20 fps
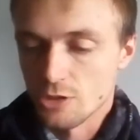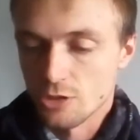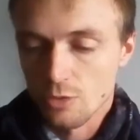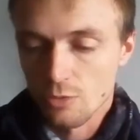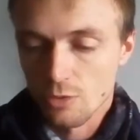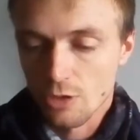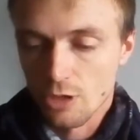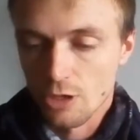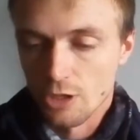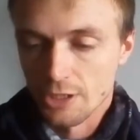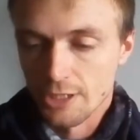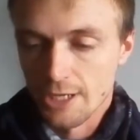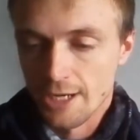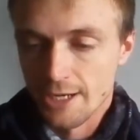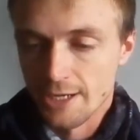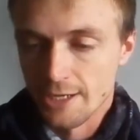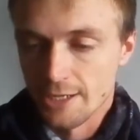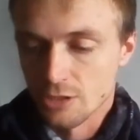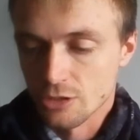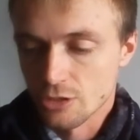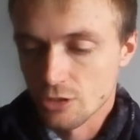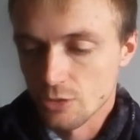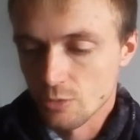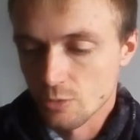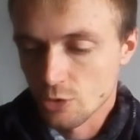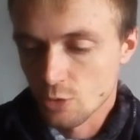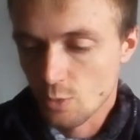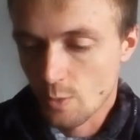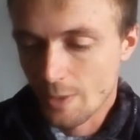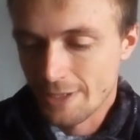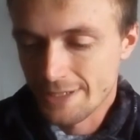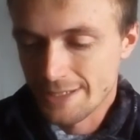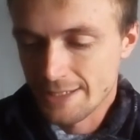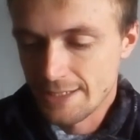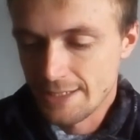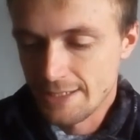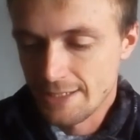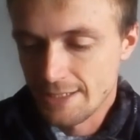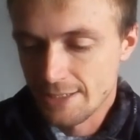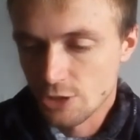don't go out of date until
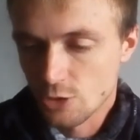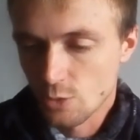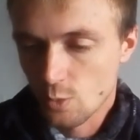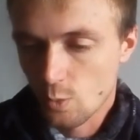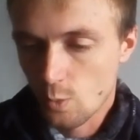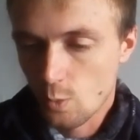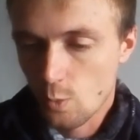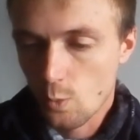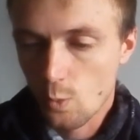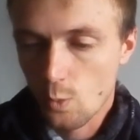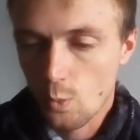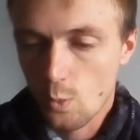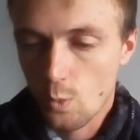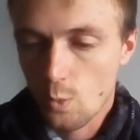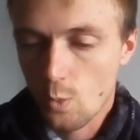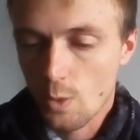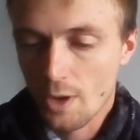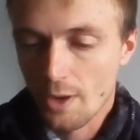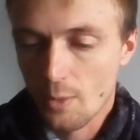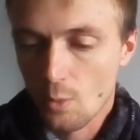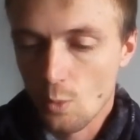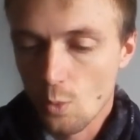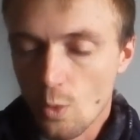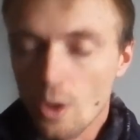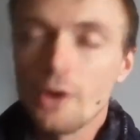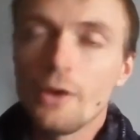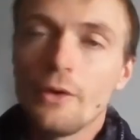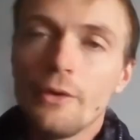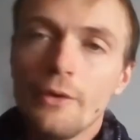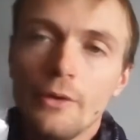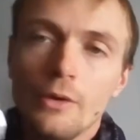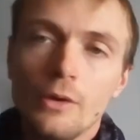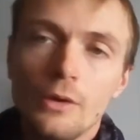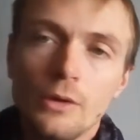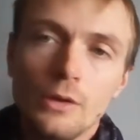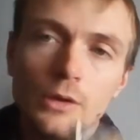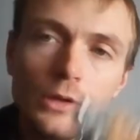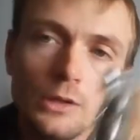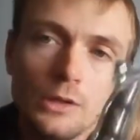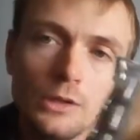2021
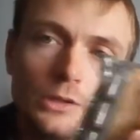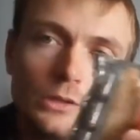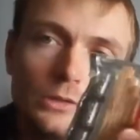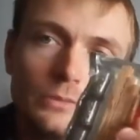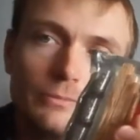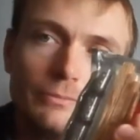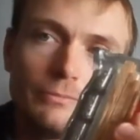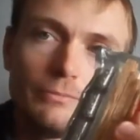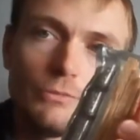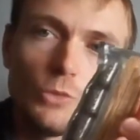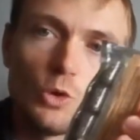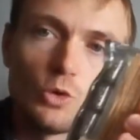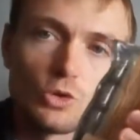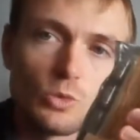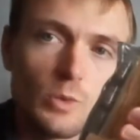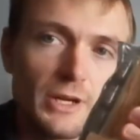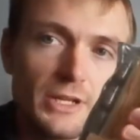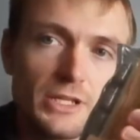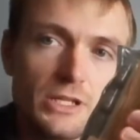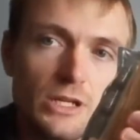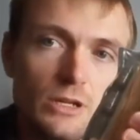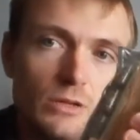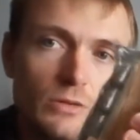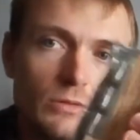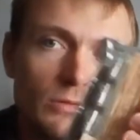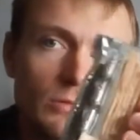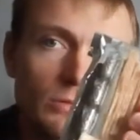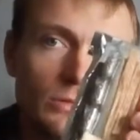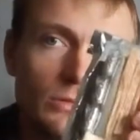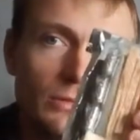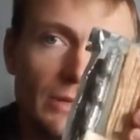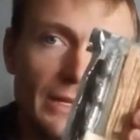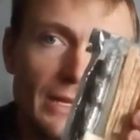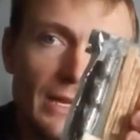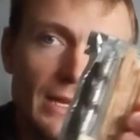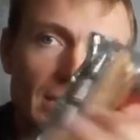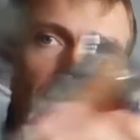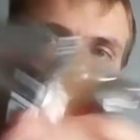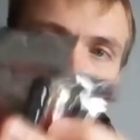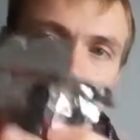or 22, something like
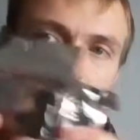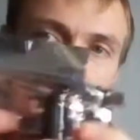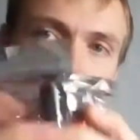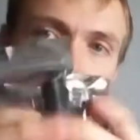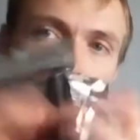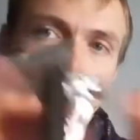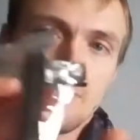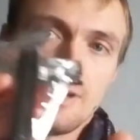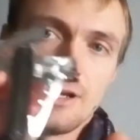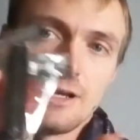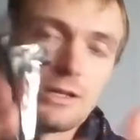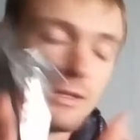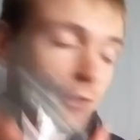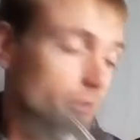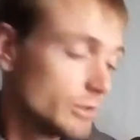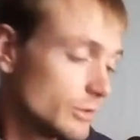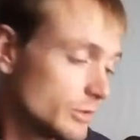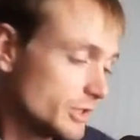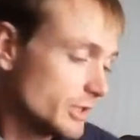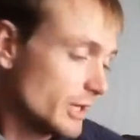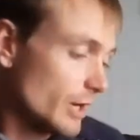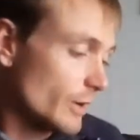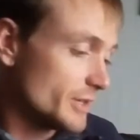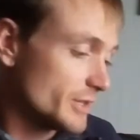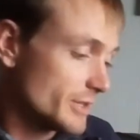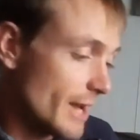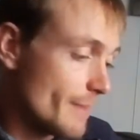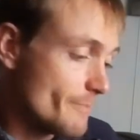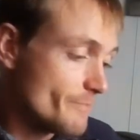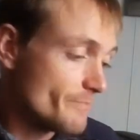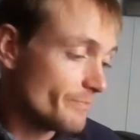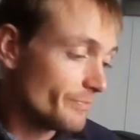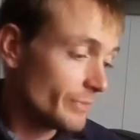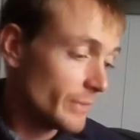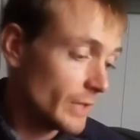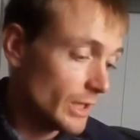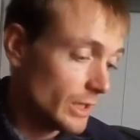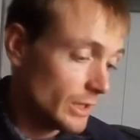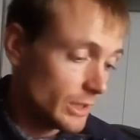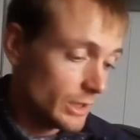that. So yeah, so she carries them.
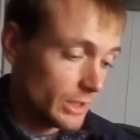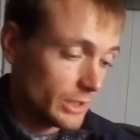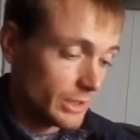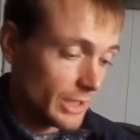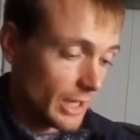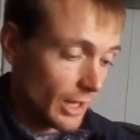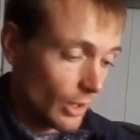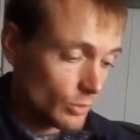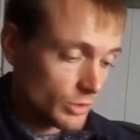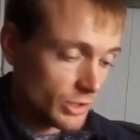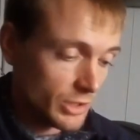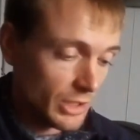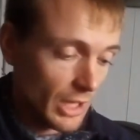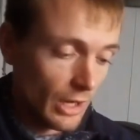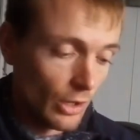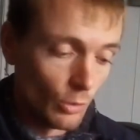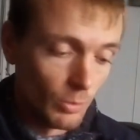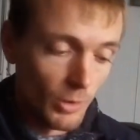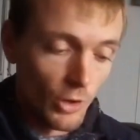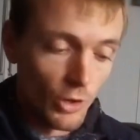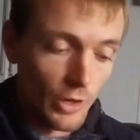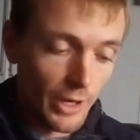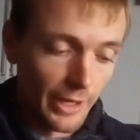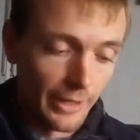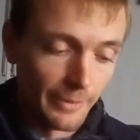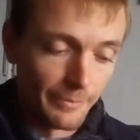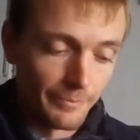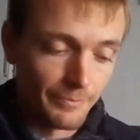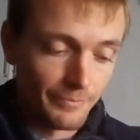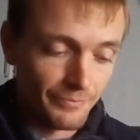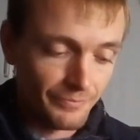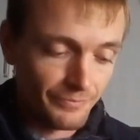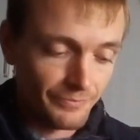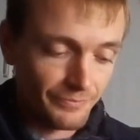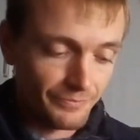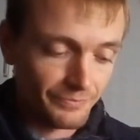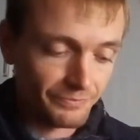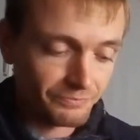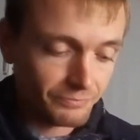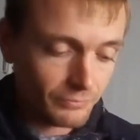And that goes in that little pocket
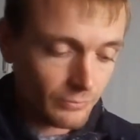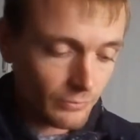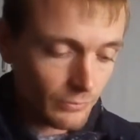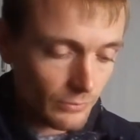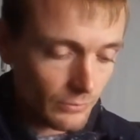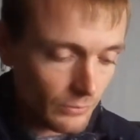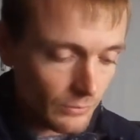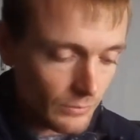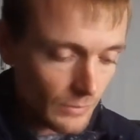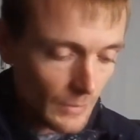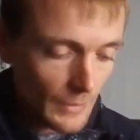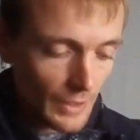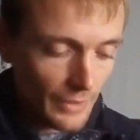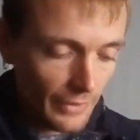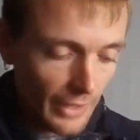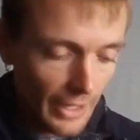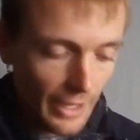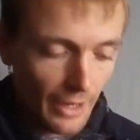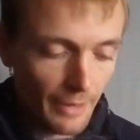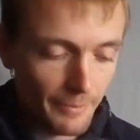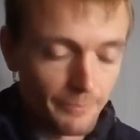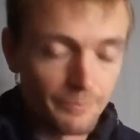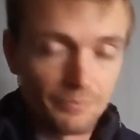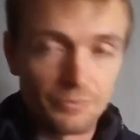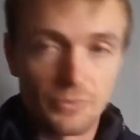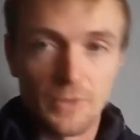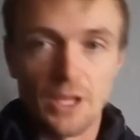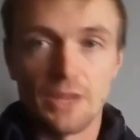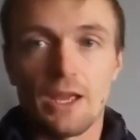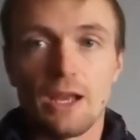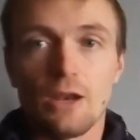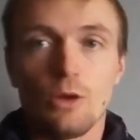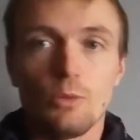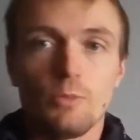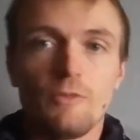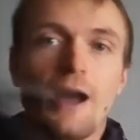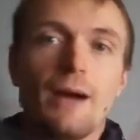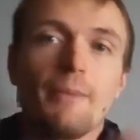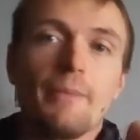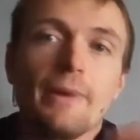there, in that little
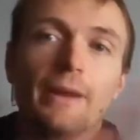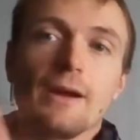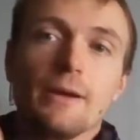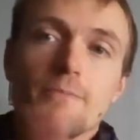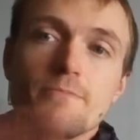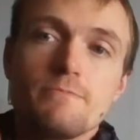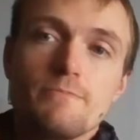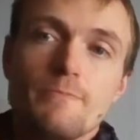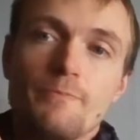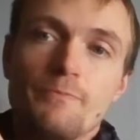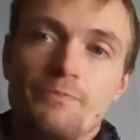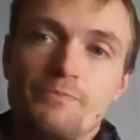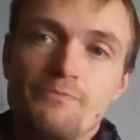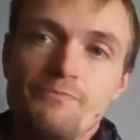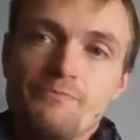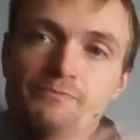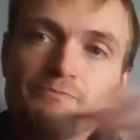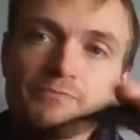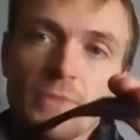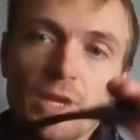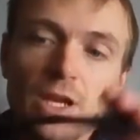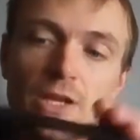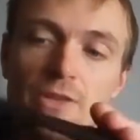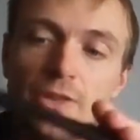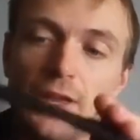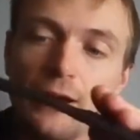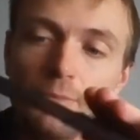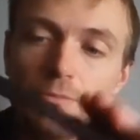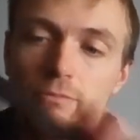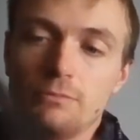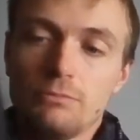flap there, in there.